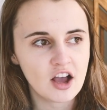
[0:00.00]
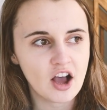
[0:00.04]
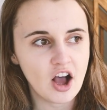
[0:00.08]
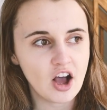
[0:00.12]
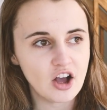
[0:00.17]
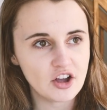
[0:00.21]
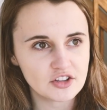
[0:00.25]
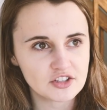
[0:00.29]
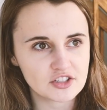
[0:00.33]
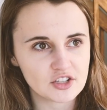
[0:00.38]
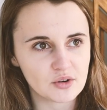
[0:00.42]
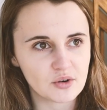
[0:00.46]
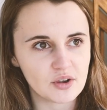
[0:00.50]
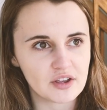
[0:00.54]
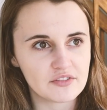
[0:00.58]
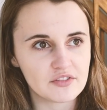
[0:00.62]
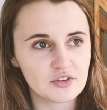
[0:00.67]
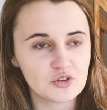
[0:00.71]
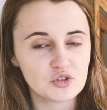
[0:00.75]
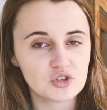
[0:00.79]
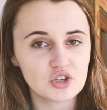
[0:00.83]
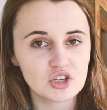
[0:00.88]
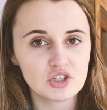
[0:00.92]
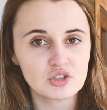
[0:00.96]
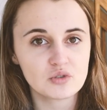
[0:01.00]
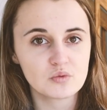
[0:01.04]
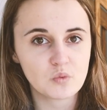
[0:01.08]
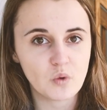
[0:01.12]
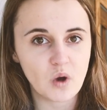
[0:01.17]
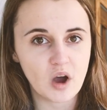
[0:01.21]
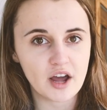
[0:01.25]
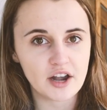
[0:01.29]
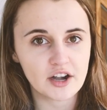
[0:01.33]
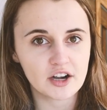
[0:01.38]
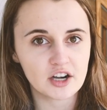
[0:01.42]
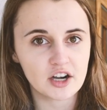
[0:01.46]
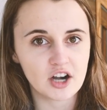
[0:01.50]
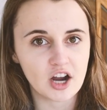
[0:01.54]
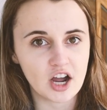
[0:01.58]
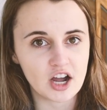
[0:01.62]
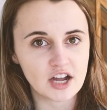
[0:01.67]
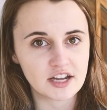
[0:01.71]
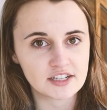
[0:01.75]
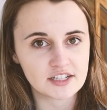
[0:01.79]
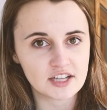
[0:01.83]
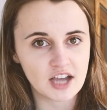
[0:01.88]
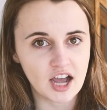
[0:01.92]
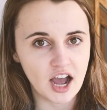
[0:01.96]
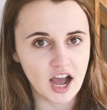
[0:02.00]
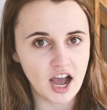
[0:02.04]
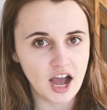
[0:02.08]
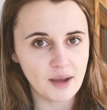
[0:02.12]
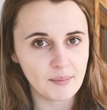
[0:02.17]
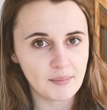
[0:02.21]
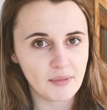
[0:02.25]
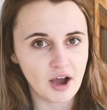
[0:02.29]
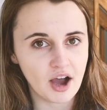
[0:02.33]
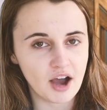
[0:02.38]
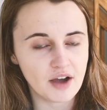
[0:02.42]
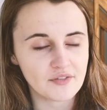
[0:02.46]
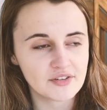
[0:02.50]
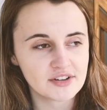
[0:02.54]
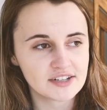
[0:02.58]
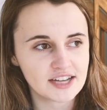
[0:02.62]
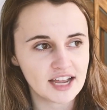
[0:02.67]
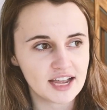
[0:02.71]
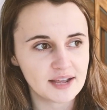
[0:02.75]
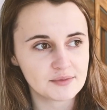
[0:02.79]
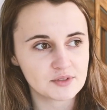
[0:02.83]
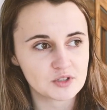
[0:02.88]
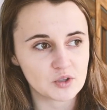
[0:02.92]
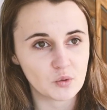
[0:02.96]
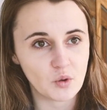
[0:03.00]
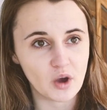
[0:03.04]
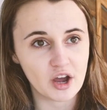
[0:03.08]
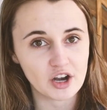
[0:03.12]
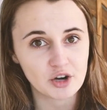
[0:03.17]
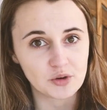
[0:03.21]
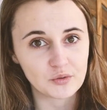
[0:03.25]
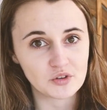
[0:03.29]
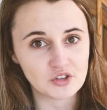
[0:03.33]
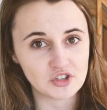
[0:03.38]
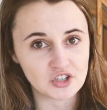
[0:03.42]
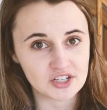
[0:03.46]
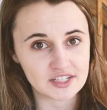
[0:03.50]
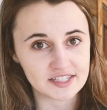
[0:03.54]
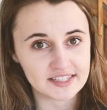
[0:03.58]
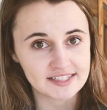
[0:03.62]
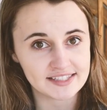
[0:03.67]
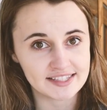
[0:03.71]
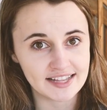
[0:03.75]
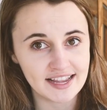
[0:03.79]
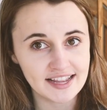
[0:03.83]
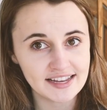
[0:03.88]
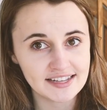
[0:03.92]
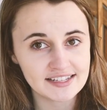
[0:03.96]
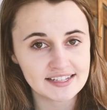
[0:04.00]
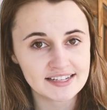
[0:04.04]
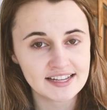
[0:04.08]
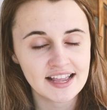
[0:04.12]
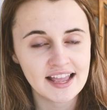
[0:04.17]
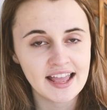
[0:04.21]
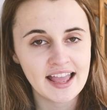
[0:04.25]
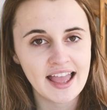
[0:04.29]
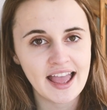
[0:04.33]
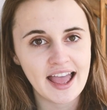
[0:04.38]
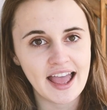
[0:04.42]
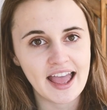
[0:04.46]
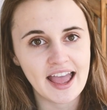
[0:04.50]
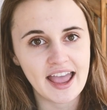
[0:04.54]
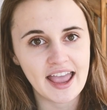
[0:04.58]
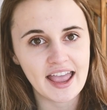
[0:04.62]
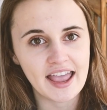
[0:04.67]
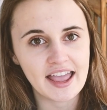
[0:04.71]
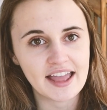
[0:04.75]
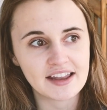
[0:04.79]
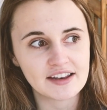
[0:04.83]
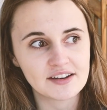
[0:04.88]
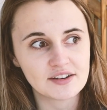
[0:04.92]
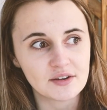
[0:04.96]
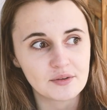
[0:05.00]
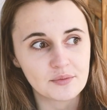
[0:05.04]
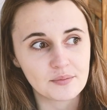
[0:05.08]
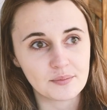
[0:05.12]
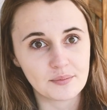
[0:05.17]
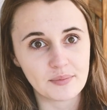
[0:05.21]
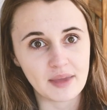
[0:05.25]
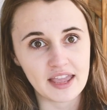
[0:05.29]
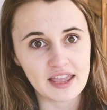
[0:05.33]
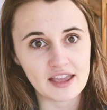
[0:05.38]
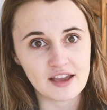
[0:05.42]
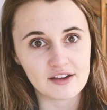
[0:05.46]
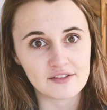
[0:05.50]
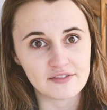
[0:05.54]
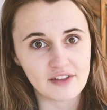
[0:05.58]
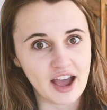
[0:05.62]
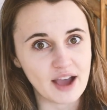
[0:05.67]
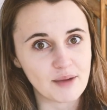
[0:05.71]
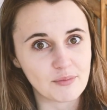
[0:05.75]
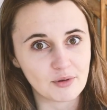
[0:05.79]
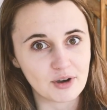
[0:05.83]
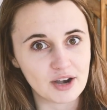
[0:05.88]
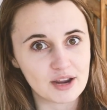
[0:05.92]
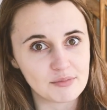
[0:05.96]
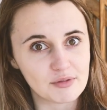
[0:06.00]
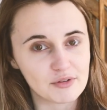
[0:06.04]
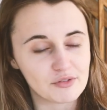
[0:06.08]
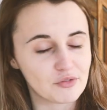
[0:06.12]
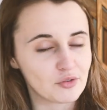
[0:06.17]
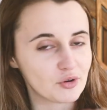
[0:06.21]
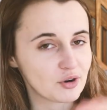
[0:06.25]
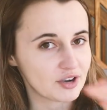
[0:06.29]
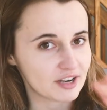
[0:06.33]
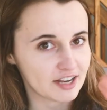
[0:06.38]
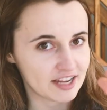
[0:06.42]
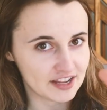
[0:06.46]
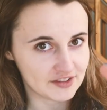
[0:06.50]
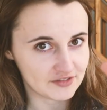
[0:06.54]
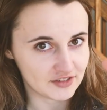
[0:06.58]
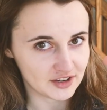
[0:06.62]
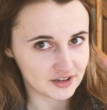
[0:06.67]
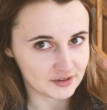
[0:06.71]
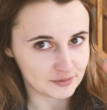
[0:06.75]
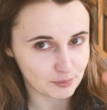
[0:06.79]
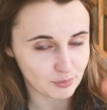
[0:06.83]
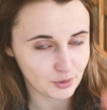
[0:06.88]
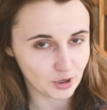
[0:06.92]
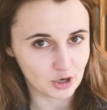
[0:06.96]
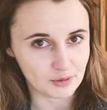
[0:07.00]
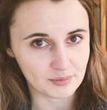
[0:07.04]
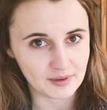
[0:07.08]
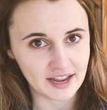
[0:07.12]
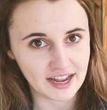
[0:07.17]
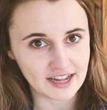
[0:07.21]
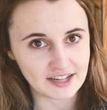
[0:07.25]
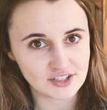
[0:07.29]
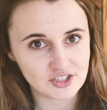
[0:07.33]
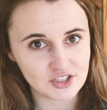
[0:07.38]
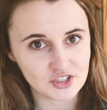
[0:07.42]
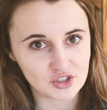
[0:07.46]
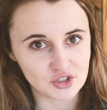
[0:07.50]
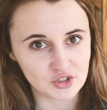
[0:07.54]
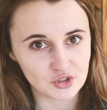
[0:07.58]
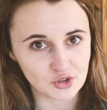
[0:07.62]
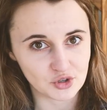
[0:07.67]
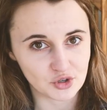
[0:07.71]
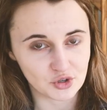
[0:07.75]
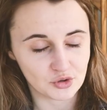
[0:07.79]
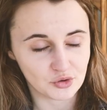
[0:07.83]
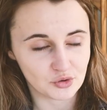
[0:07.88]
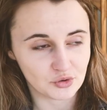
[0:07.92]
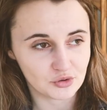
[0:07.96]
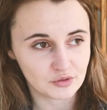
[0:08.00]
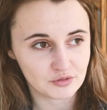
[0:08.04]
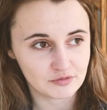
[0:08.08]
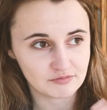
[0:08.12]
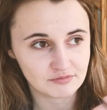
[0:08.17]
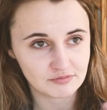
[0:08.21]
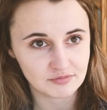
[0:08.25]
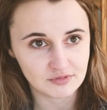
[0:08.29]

Also, if you just water on top, oftentimes the water will just sit and may evaporate before it even permeates through